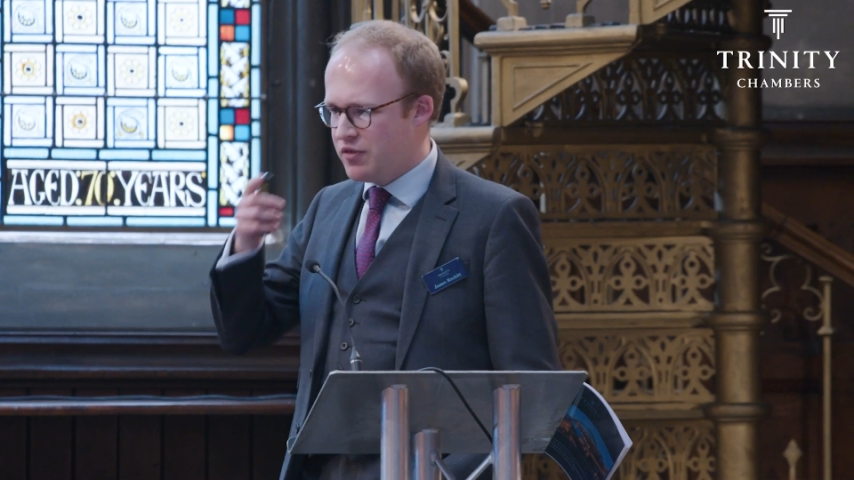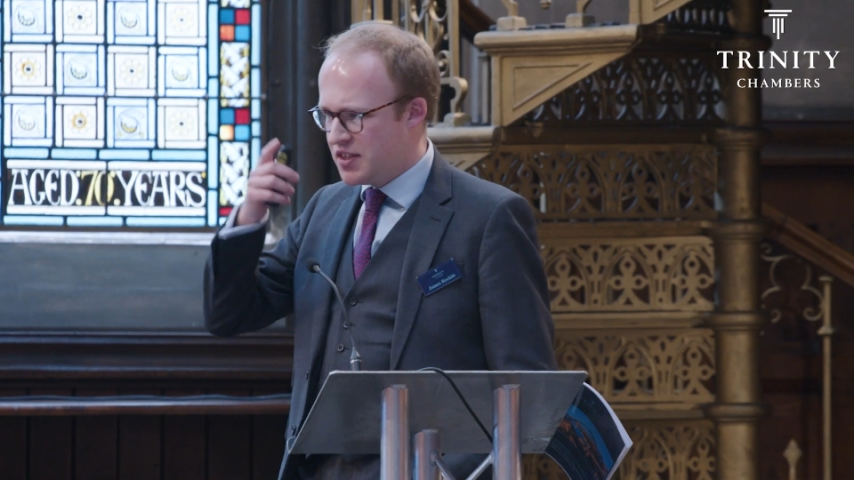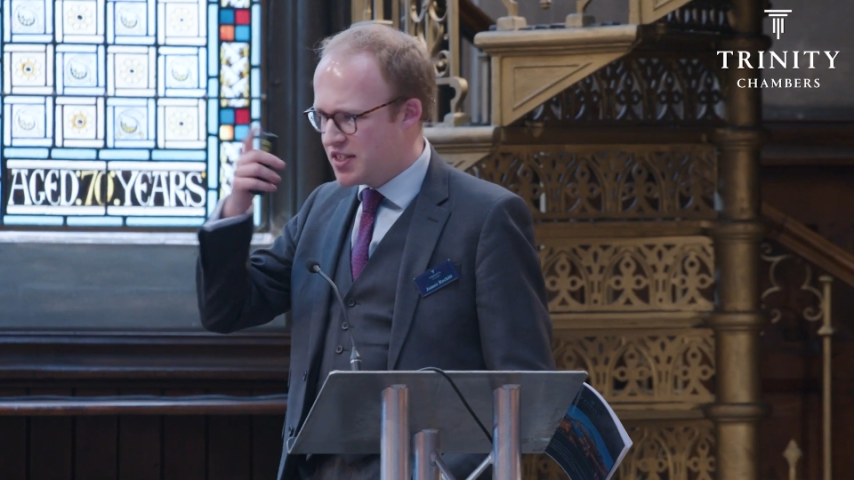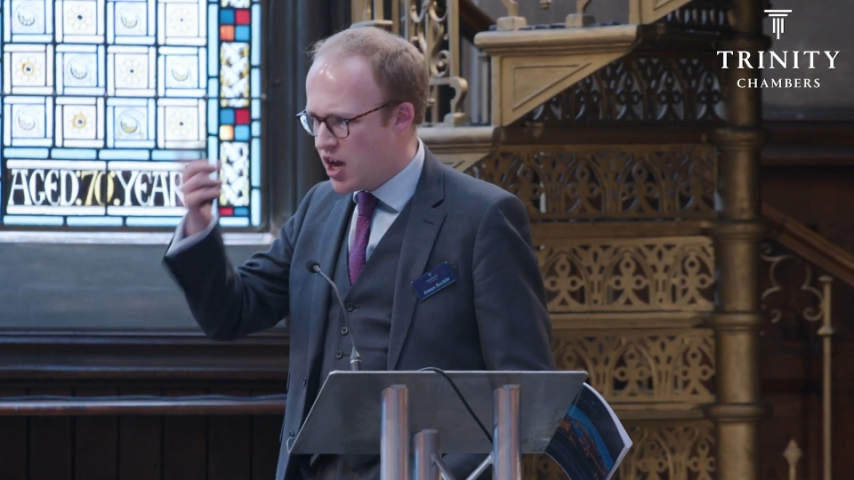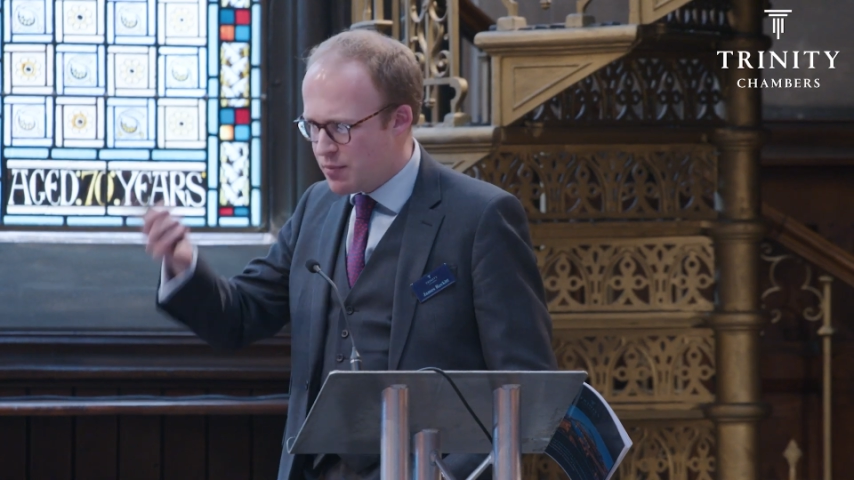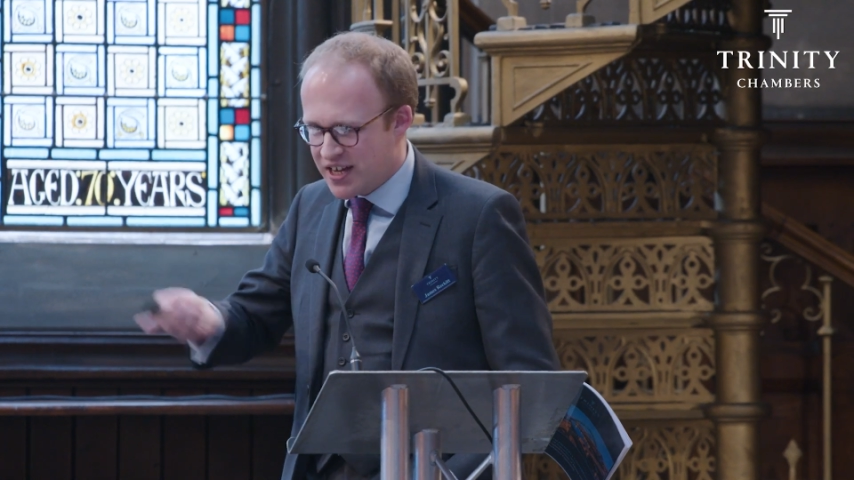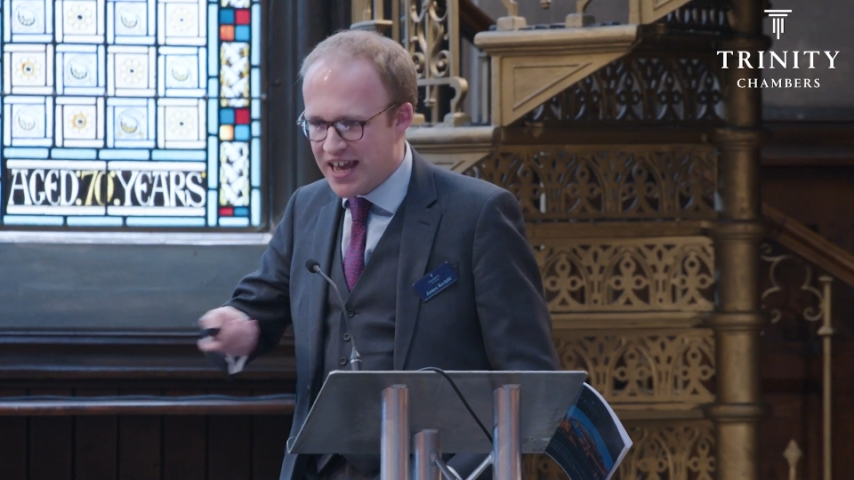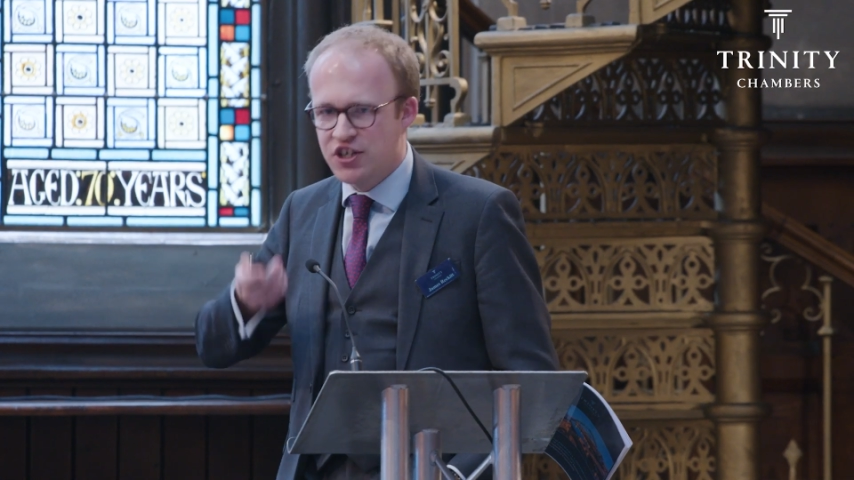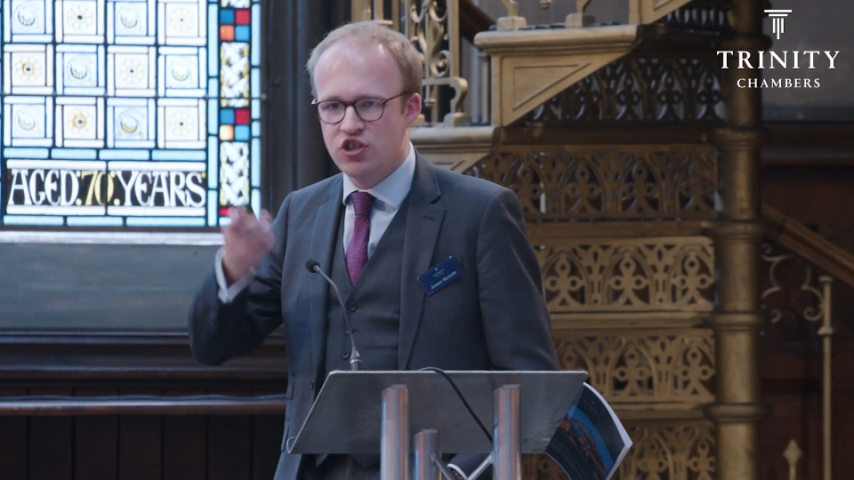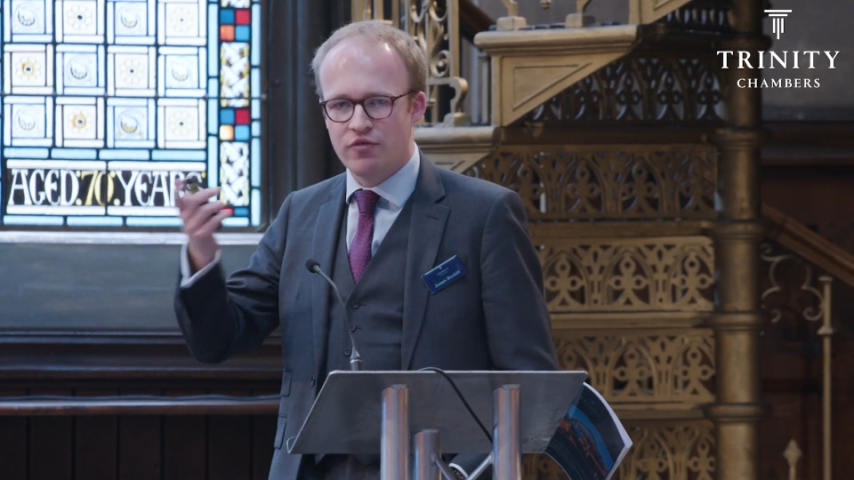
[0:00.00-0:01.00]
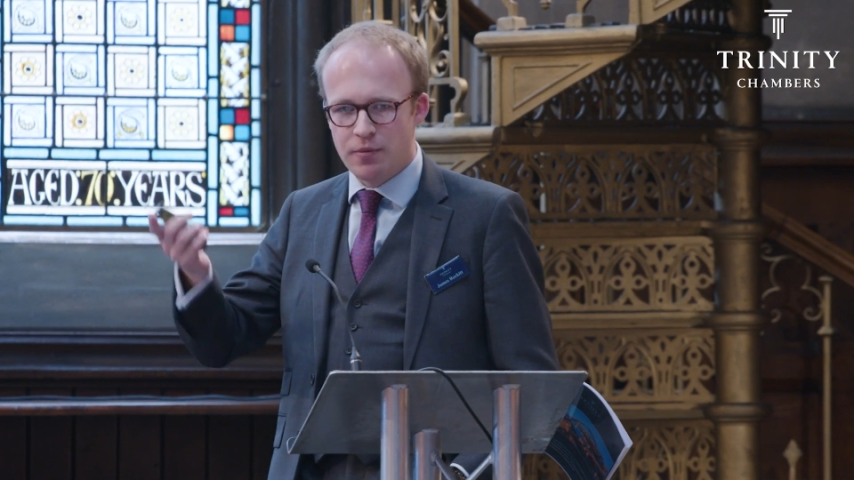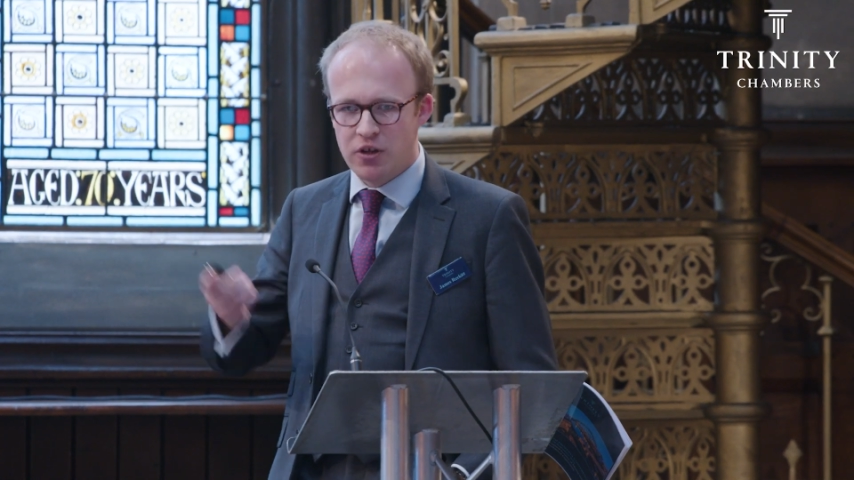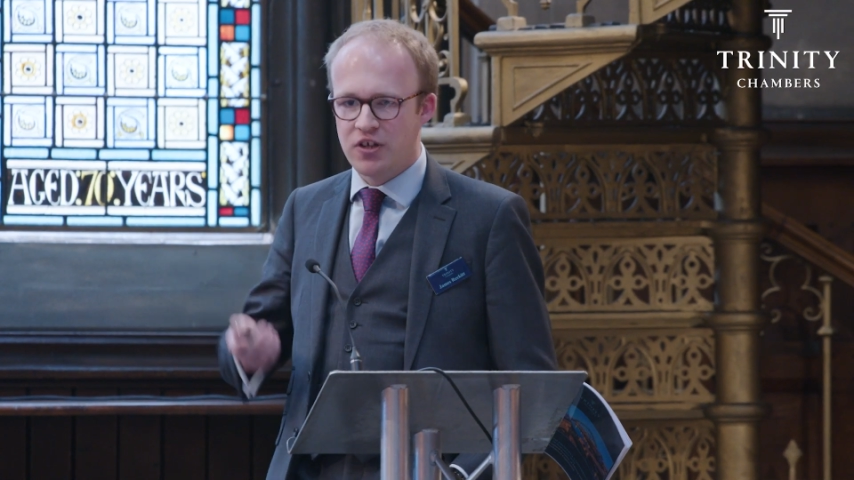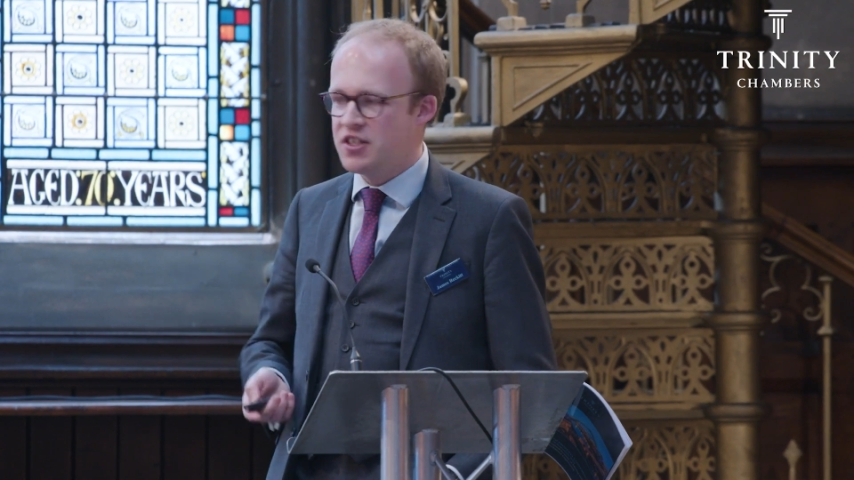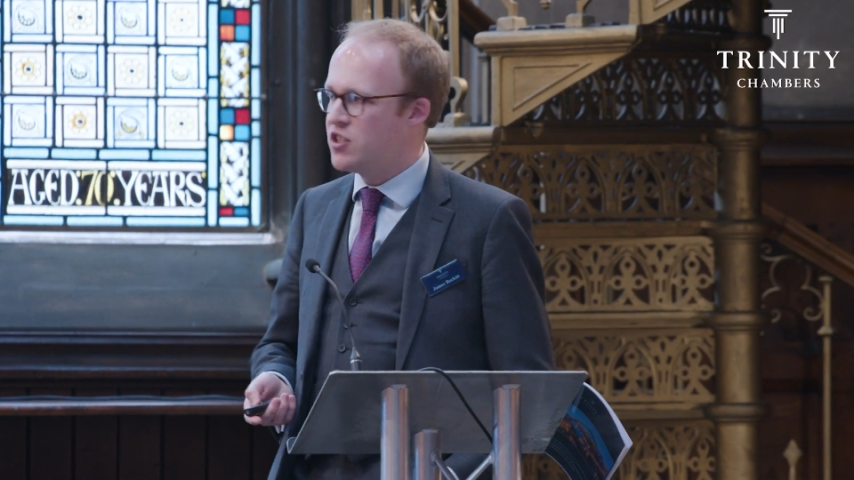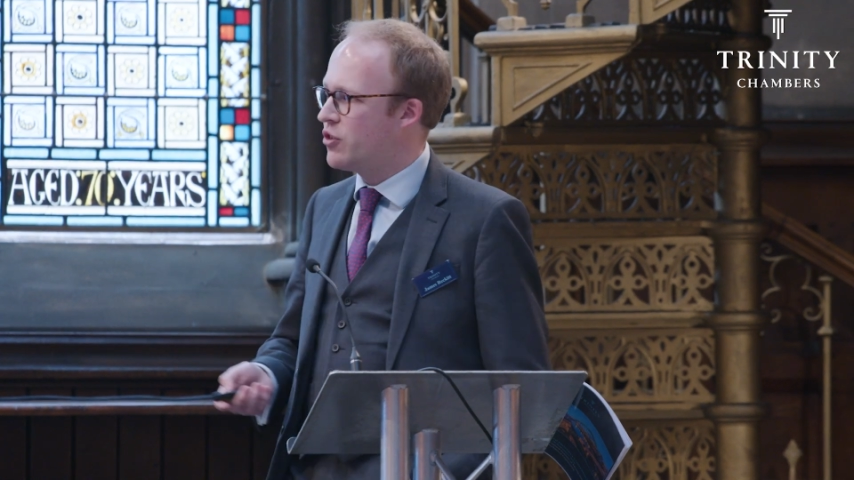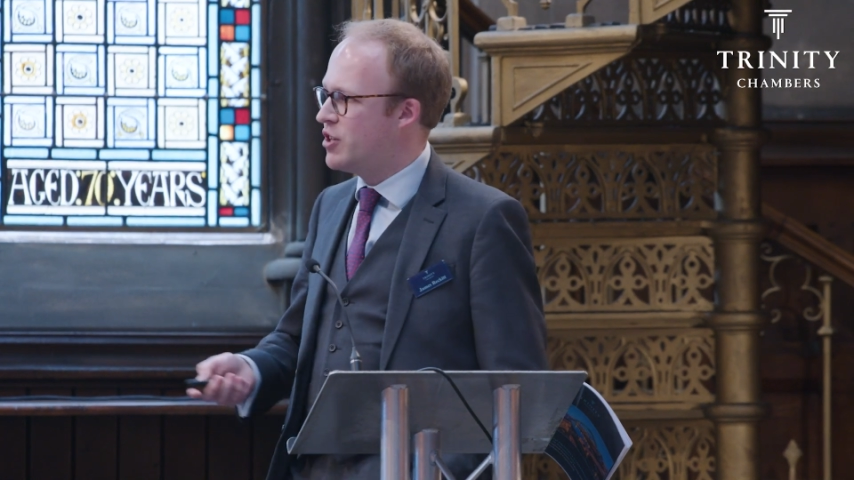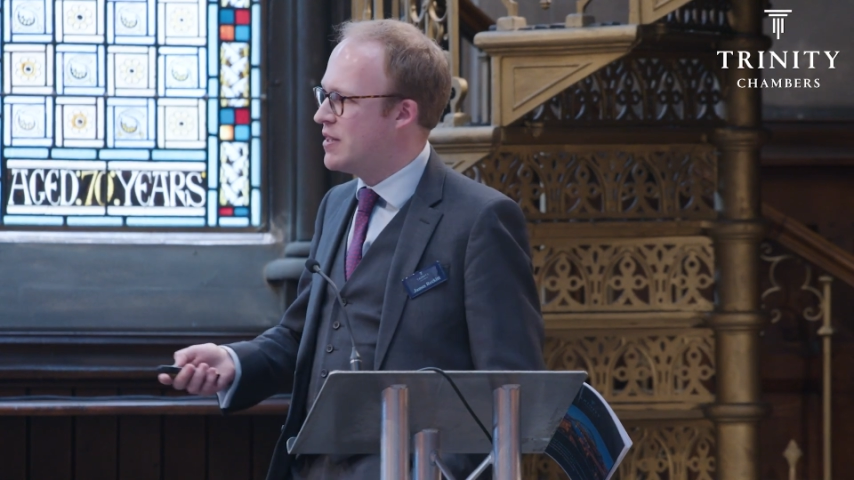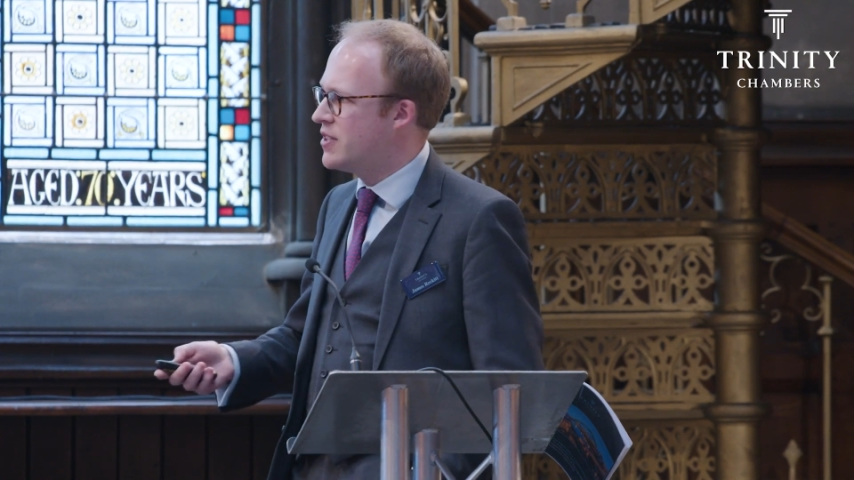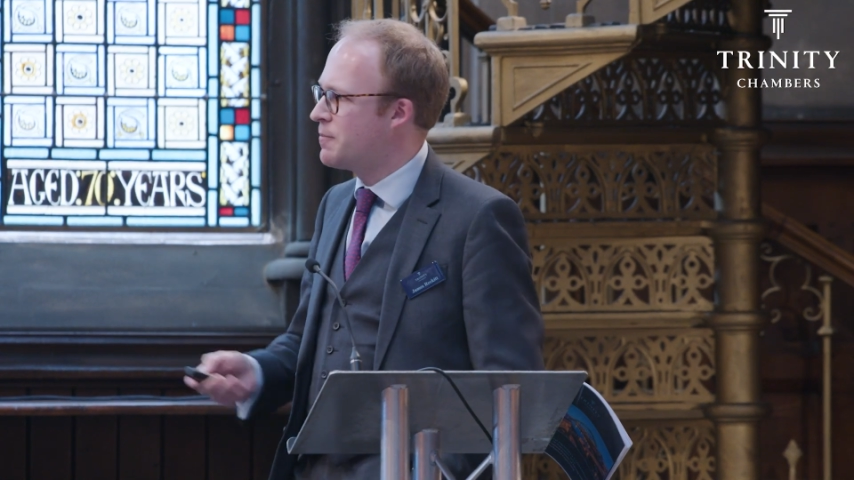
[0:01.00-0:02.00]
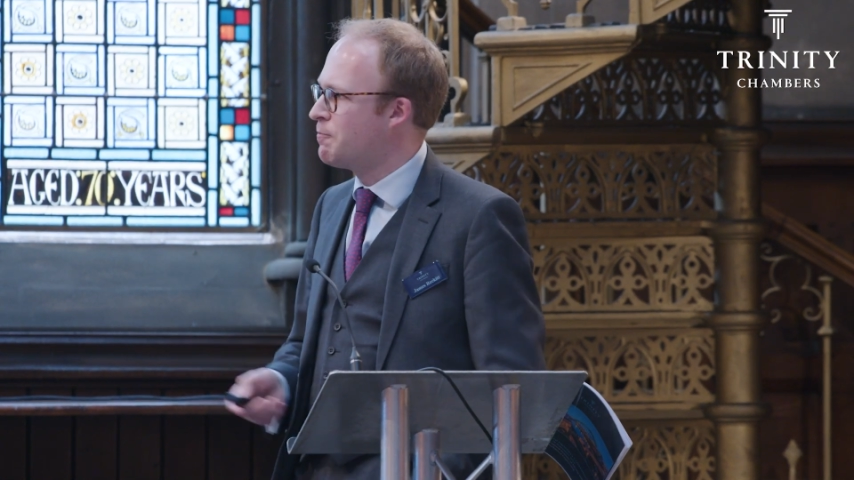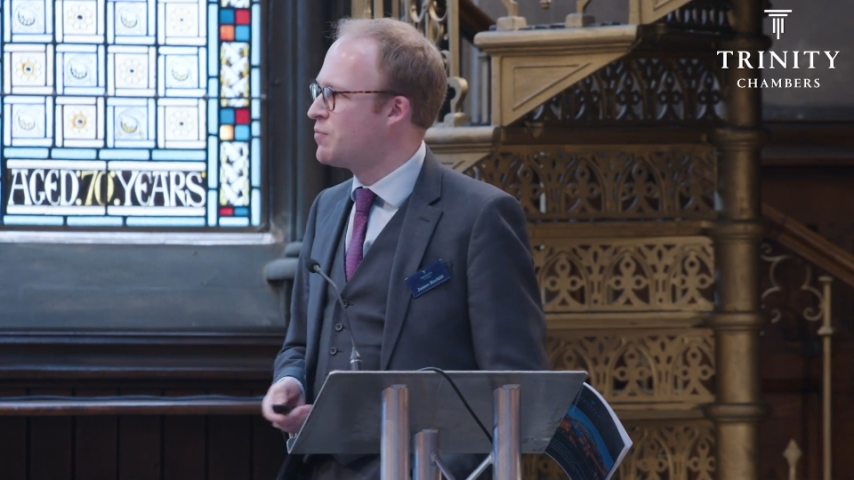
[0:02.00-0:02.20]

the interpretation of the policy document.